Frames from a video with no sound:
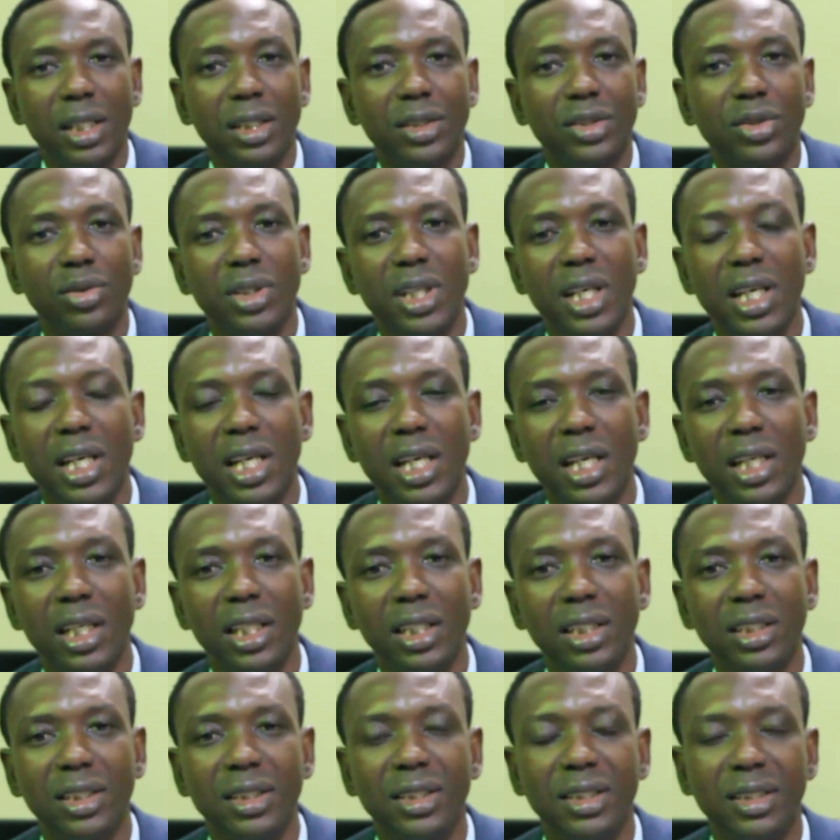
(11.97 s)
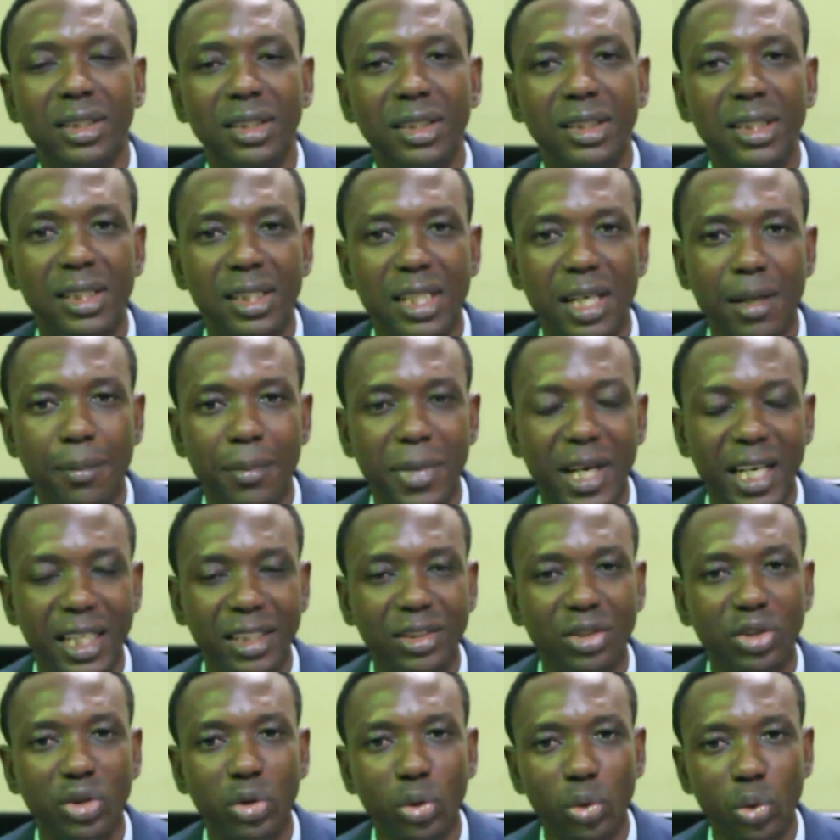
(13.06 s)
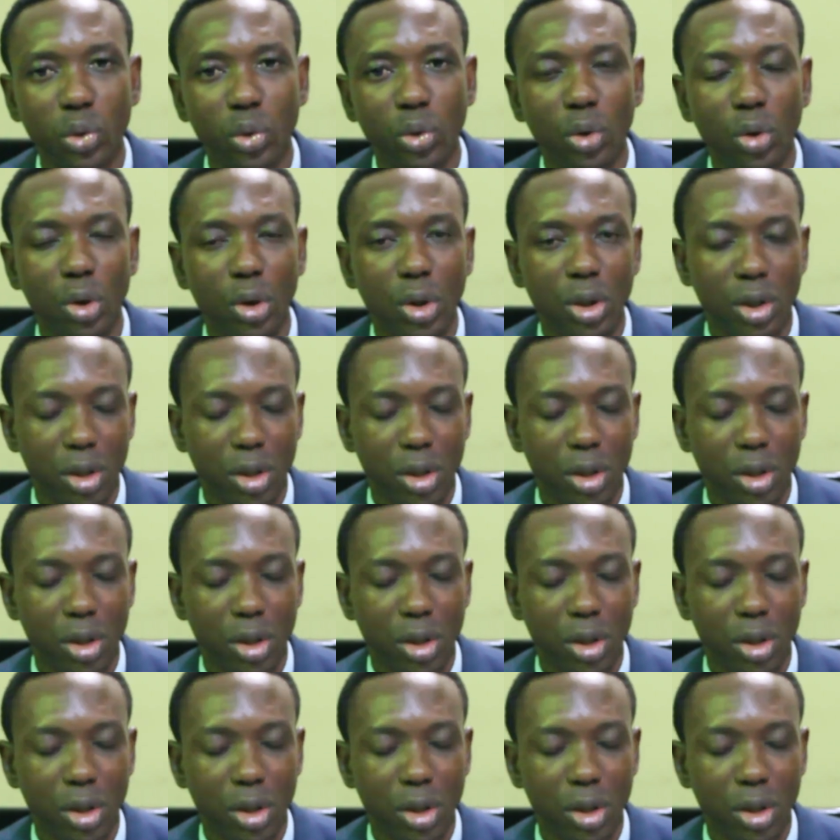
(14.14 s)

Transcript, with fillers: Today is December 2,